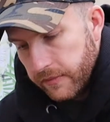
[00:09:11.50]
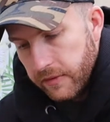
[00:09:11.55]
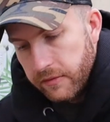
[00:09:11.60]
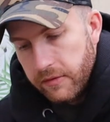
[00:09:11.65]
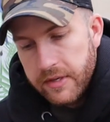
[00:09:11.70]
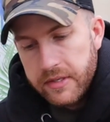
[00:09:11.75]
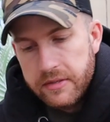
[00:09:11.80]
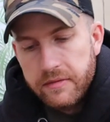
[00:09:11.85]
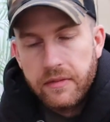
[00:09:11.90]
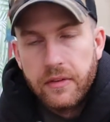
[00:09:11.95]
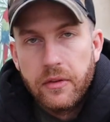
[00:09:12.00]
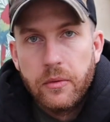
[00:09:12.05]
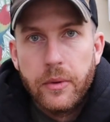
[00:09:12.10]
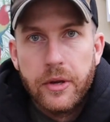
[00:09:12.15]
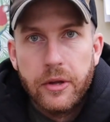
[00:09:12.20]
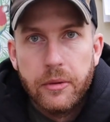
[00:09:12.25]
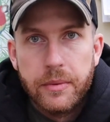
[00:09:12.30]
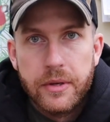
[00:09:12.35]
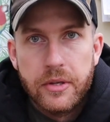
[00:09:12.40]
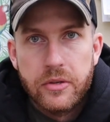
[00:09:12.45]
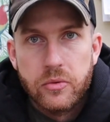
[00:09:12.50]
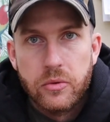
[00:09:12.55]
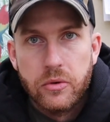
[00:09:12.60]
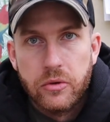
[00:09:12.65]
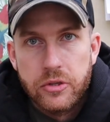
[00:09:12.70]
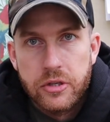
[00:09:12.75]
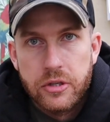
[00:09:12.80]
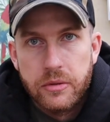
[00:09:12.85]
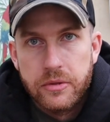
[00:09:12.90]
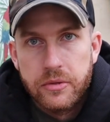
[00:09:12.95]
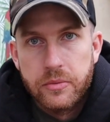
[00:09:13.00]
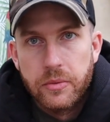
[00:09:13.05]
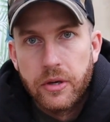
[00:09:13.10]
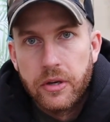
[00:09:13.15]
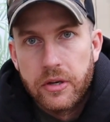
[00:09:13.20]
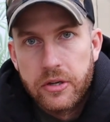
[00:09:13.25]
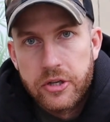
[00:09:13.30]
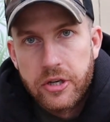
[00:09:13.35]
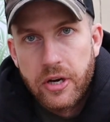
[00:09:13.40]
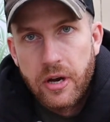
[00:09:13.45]
The reason for the wheel being towards you is we're
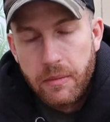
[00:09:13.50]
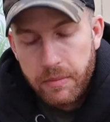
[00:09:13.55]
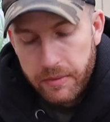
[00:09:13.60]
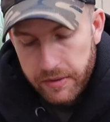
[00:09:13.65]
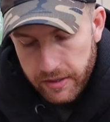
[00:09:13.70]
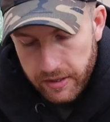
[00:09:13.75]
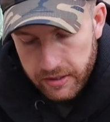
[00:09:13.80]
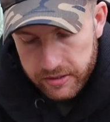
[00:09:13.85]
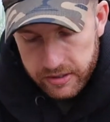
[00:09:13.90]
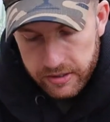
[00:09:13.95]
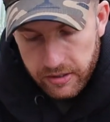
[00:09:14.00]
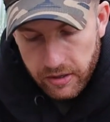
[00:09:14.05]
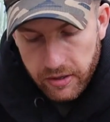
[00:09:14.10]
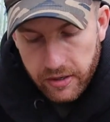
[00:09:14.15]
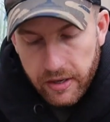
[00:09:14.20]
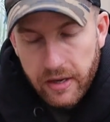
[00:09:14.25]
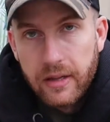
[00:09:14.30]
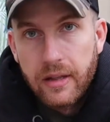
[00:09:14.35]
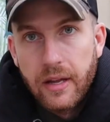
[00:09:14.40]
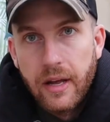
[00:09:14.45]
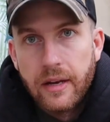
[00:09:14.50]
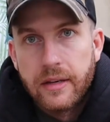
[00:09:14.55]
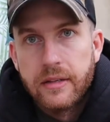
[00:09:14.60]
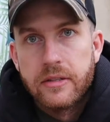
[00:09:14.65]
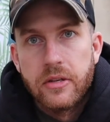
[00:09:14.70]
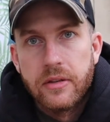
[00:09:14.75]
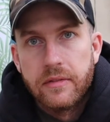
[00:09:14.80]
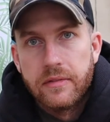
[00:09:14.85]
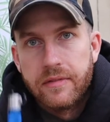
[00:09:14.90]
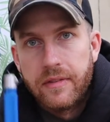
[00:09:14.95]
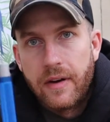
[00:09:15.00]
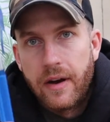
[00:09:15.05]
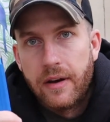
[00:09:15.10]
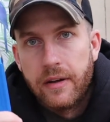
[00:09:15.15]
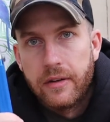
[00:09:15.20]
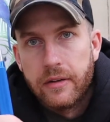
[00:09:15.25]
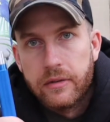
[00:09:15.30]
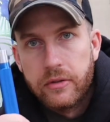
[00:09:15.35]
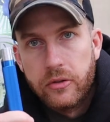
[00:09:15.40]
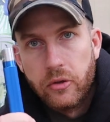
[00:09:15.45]
going to sharpen it actually on our leg, so the
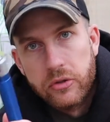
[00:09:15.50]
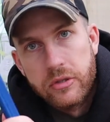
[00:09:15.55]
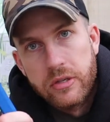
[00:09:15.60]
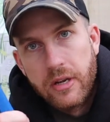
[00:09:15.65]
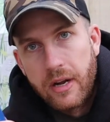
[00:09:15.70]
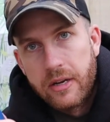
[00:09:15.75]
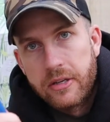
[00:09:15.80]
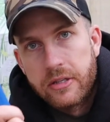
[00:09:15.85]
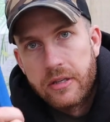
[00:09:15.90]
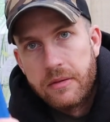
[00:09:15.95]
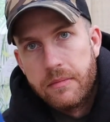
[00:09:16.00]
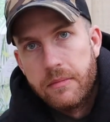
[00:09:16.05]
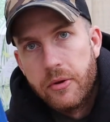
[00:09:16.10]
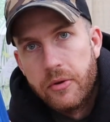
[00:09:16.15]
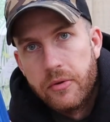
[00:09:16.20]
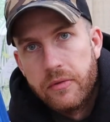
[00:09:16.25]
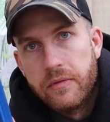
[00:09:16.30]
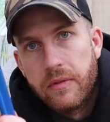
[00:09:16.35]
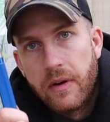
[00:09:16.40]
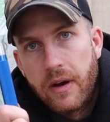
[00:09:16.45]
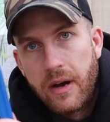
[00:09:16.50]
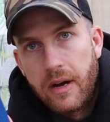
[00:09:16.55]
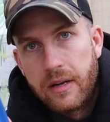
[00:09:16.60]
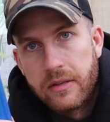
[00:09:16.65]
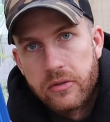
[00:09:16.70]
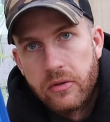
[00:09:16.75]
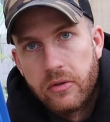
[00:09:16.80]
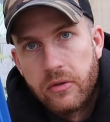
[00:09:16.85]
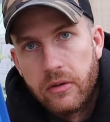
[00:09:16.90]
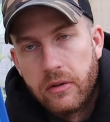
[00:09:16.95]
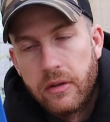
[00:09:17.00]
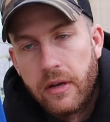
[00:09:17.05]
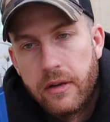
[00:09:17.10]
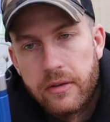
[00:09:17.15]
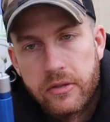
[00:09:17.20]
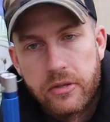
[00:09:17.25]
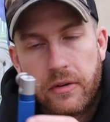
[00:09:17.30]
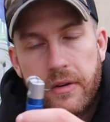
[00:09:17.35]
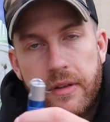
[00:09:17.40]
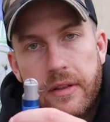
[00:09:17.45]
file doesn't actually move at all.
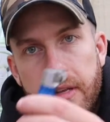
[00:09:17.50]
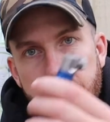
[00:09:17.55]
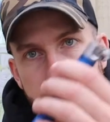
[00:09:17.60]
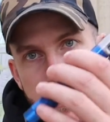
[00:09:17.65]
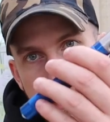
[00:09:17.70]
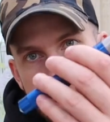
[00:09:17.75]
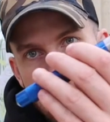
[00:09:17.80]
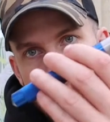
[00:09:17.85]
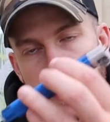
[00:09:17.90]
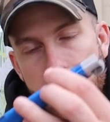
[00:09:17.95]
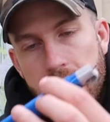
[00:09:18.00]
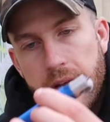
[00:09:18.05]
The